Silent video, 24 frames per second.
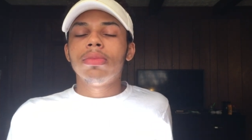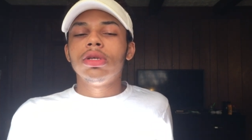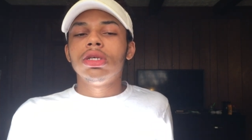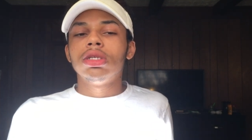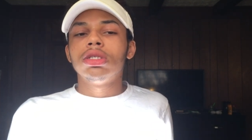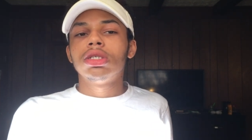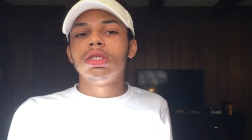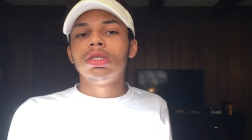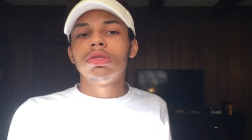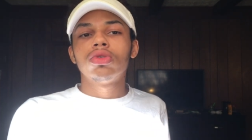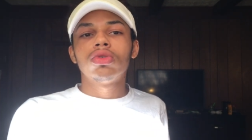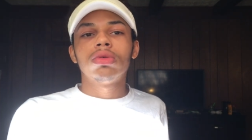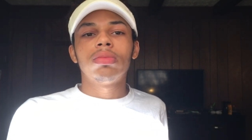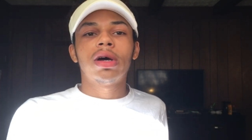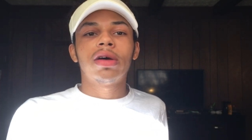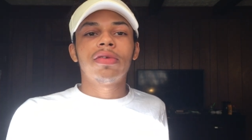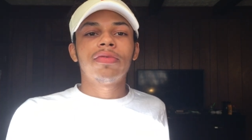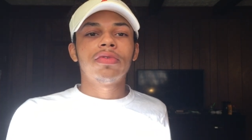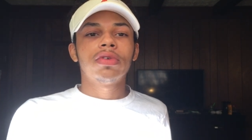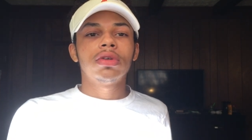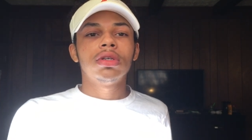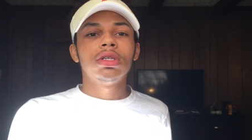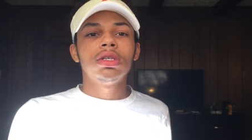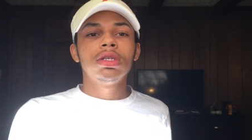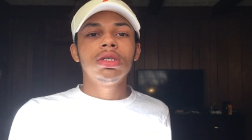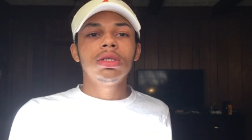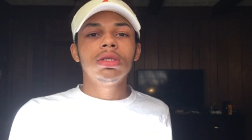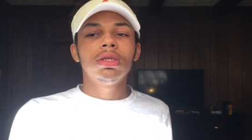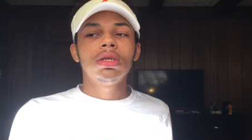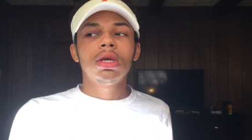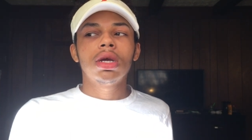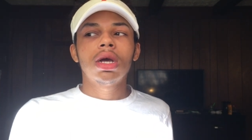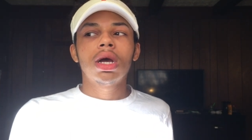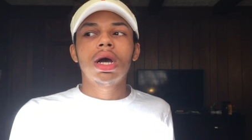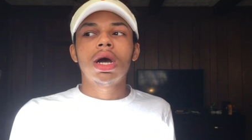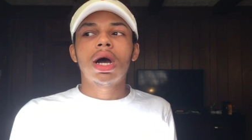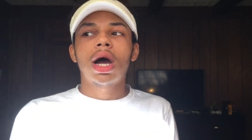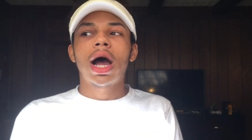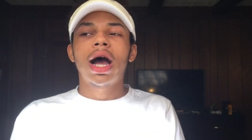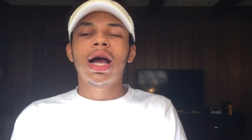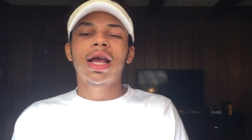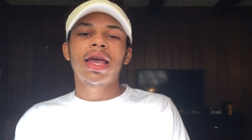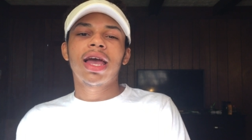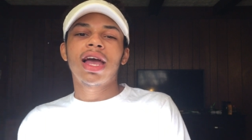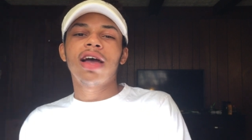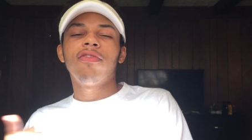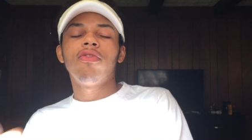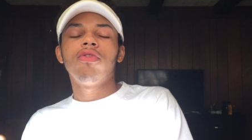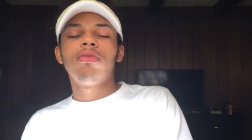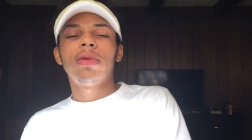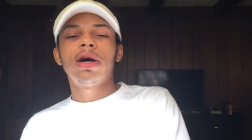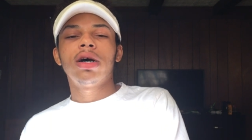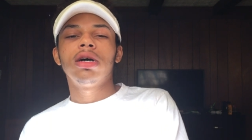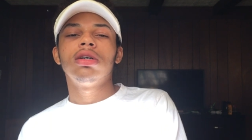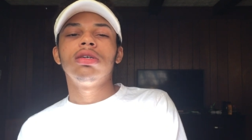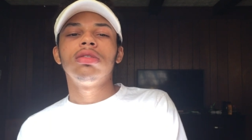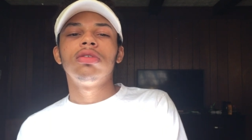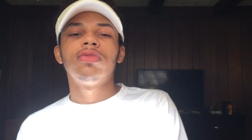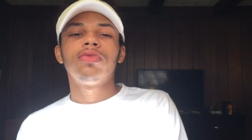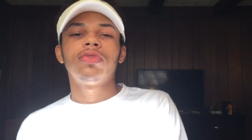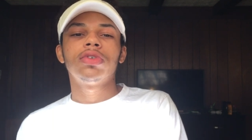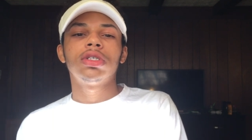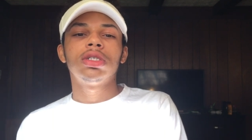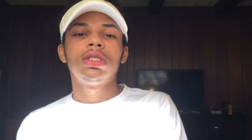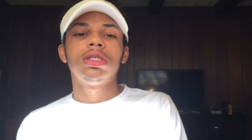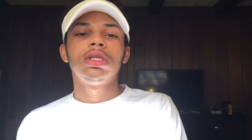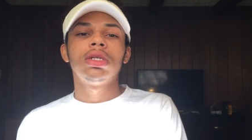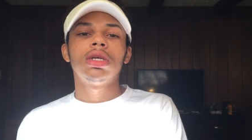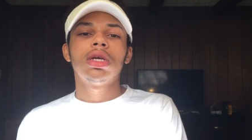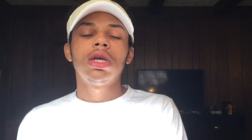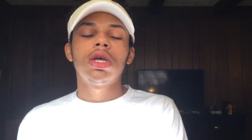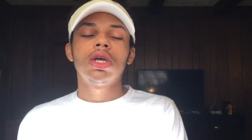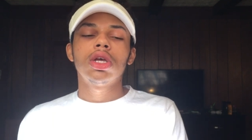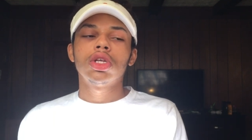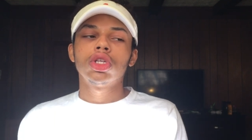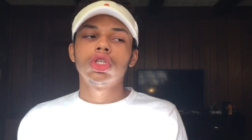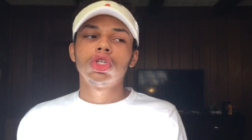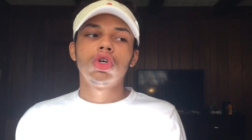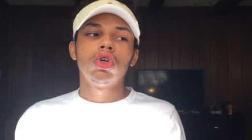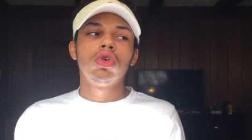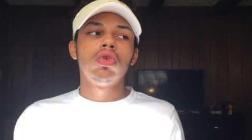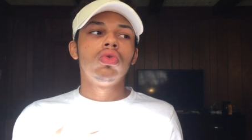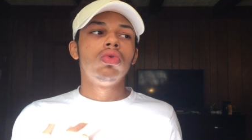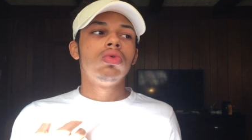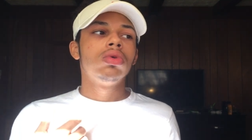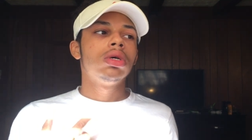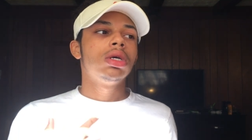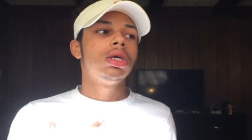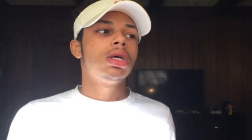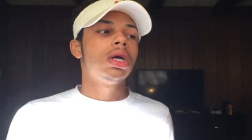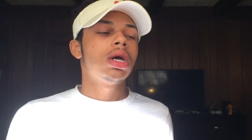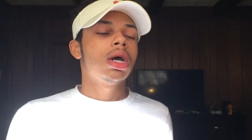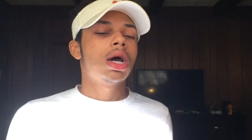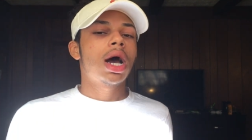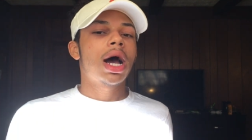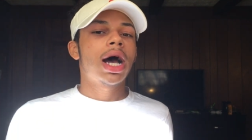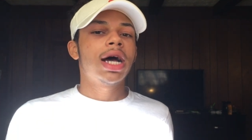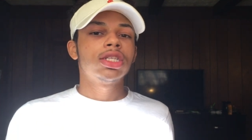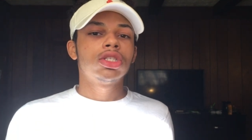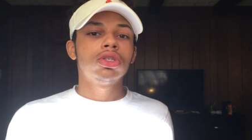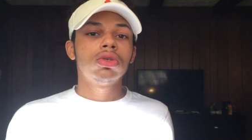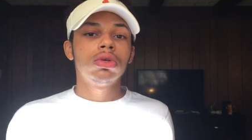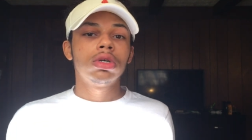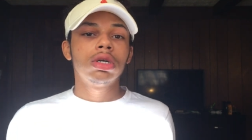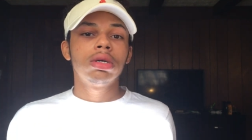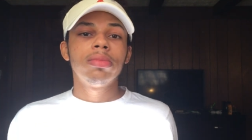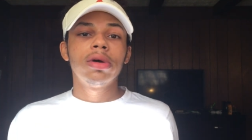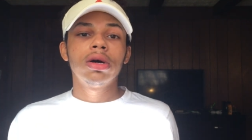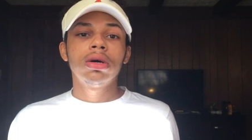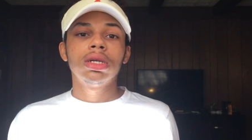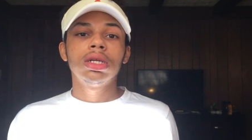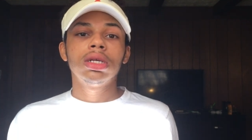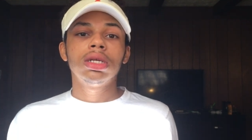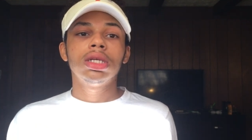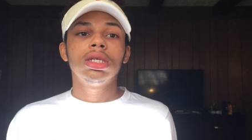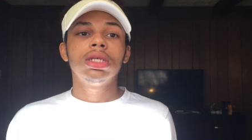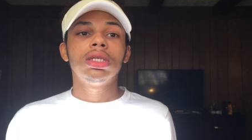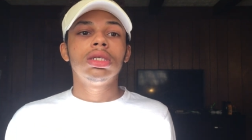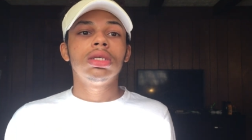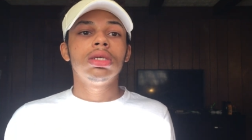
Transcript: shifts with my friend, I could have with my other friend. So I told her about it